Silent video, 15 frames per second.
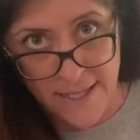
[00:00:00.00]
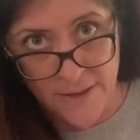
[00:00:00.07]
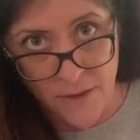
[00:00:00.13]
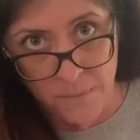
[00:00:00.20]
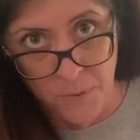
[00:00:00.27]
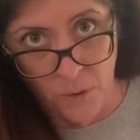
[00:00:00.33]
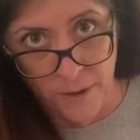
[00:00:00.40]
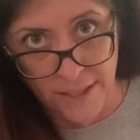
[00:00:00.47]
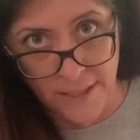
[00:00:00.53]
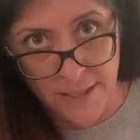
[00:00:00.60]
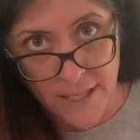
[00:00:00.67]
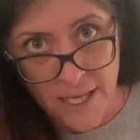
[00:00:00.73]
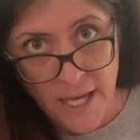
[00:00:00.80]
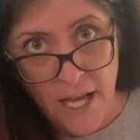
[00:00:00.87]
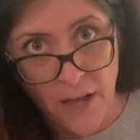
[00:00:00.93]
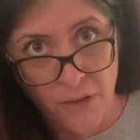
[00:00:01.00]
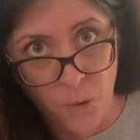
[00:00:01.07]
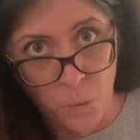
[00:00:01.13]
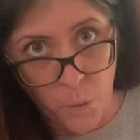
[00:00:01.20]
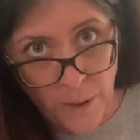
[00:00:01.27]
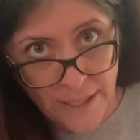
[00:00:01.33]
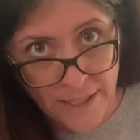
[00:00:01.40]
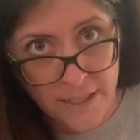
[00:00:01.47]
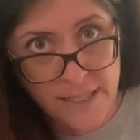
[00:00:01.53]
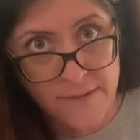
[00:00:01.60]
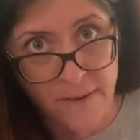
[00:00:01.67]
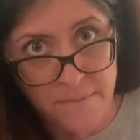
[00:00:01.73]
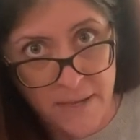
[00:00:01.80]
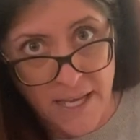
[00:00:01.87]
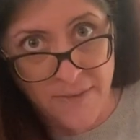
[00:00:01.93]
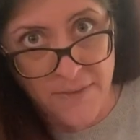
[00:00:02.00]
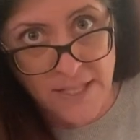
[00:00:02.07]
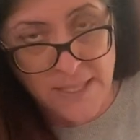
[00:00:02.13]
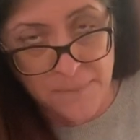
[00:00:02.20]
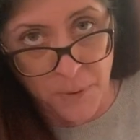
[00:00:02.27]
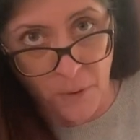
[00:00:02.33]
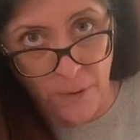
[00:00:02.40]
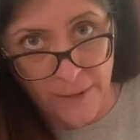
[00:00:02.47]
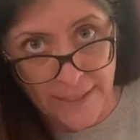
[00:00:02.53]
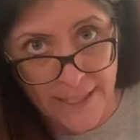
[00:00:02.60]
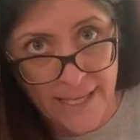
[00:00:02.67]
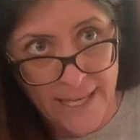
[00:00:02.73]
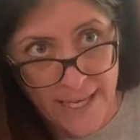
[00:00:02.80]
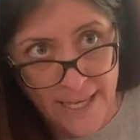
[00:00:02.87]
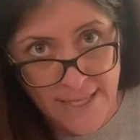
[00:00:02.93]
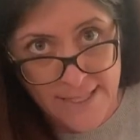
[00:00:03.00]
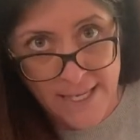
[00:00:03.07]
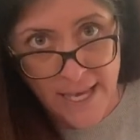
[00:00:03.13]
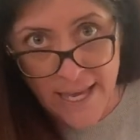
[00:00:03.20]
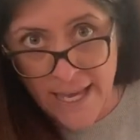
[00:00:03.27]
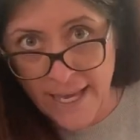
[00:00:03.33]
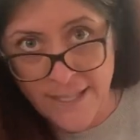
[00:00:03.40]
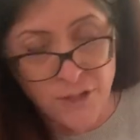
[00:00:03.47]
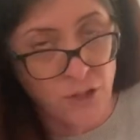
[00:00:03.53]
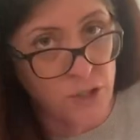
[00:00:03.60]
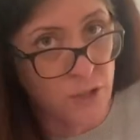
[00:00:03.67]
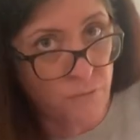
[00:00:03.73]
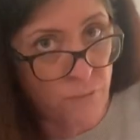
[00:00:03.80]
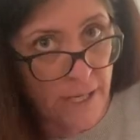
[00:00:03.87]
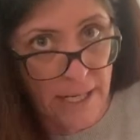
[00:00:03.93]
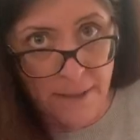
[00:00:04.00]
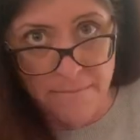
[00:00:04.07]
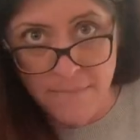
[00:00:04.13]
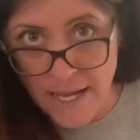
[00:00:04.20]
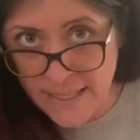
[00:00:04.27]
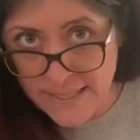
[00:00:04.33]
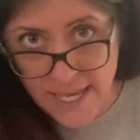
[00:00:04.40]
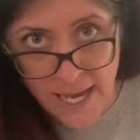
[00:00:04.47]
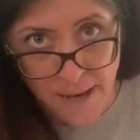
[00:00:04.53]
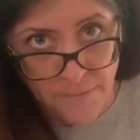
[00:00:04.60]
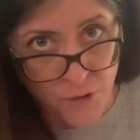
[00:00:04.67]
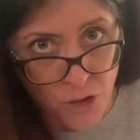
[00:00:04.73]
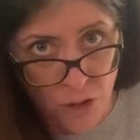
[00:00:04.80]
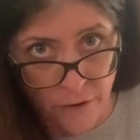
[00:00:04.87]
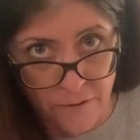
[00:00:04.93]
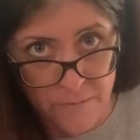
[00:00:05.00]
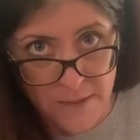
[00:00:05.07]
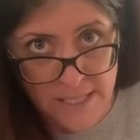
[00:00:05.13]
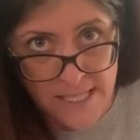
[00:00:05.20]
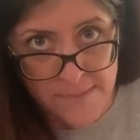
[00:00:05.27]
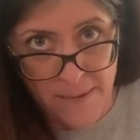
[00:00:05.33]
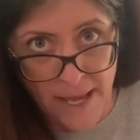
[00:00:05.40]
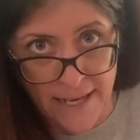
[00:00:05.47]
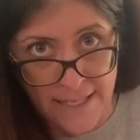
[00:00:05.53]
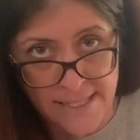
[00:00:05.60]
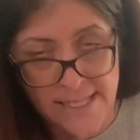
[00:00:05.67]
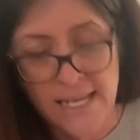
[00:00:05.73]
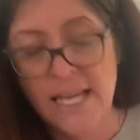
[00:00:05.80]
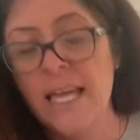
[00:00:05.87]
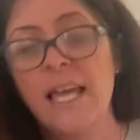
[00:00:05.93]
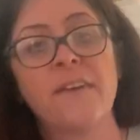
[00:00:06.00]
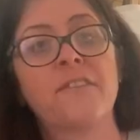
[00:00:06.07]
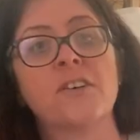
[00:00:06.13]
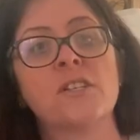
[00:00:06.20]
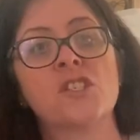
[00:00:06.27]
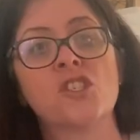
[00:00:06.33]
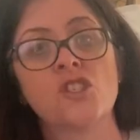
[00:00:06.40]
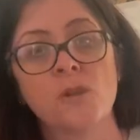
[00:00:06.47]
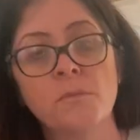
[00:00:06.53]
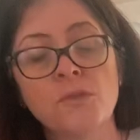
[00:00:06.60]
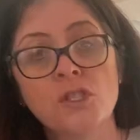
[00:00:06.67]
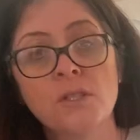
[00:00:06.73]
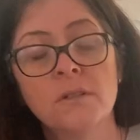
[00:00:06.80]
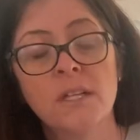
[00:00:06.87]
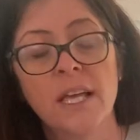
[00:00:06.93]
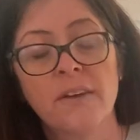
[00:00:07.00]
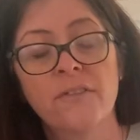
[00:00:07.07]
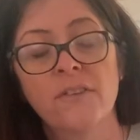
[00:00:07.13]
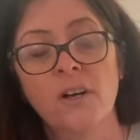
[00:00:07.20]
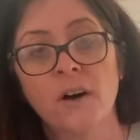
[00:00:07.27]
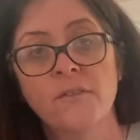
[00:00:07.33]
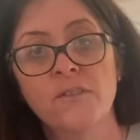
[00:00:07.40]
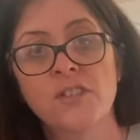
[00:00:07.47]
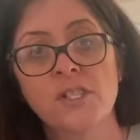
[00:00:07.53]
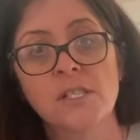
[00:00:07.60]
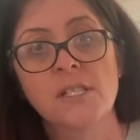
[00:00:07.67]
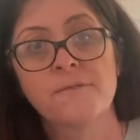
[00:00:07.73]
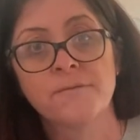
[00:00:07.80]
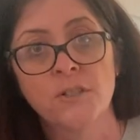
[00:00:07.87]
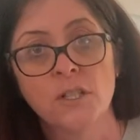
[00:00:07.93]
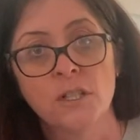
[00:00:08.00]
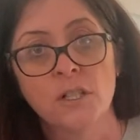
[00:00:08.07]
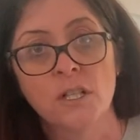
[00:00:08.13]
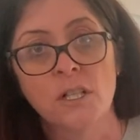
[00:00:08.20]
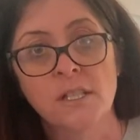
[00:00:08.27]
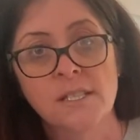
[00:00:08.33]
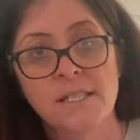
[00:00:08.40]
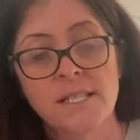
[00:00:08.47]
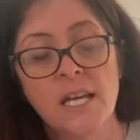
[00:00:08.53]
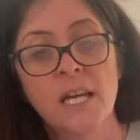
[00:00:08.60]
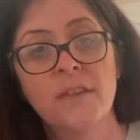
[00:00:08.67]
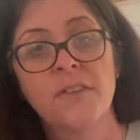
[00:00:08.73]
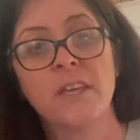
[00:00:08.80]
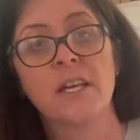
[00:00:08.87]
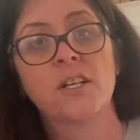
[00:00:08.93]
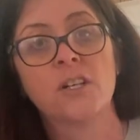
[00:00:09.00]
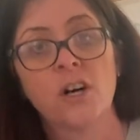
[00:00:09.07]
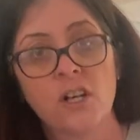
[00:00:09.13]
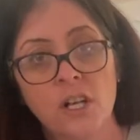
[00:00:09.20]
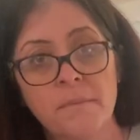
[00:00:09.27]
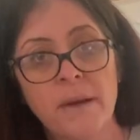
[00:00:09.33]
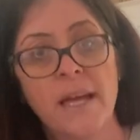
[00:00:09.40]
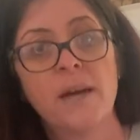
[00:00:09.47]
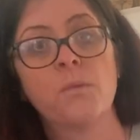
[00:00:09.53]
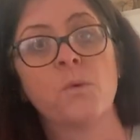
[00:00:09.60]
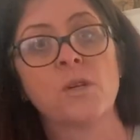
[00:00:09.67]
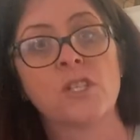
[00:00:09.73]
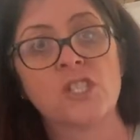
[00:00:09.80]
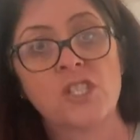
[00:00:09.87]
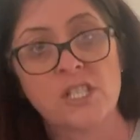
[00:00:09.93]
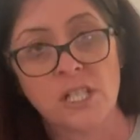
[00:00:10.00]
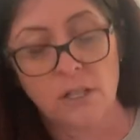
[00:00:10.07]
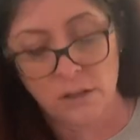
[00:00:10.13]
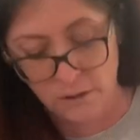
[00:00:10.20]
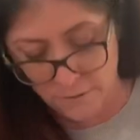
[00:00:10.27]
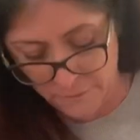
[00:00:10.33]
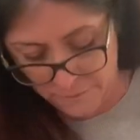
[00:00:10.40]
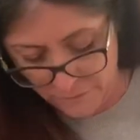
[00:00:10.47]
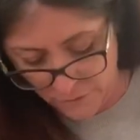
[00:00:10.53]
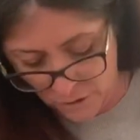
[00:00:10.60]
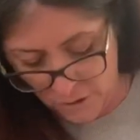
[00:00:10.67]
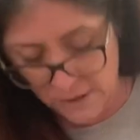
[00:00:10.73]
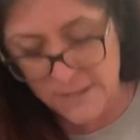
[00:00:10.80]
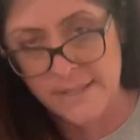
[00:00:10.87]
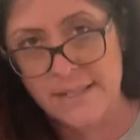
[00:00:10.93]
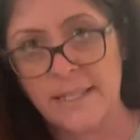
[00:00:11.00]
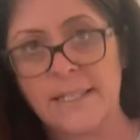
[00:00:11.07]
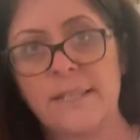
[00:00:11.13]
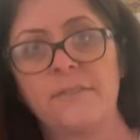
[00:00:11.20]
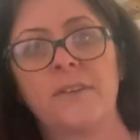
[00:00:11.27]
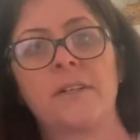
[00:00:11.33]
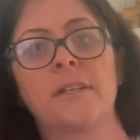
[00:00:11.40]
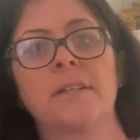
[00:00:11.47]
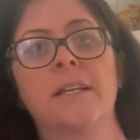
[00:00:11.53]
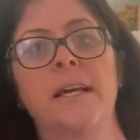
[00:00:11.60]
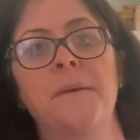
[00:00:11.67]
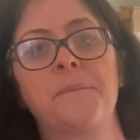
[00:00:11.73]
in the point. And the weakness for me in this point is it doesn't really matter how much government spend. If confidence falls, the economy will still fall significantly.